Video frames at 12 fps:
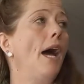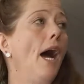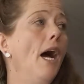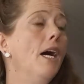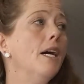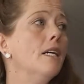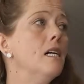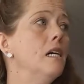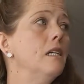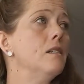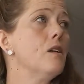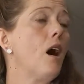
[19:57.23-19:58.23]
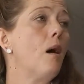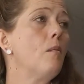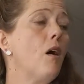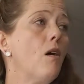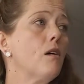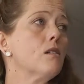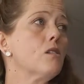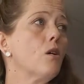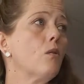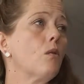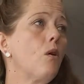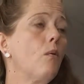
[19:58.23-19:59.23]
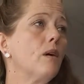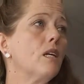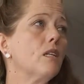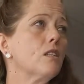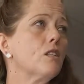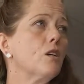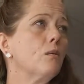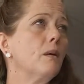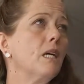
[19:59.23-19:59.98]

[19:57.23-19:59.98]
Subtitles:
And I'm also going to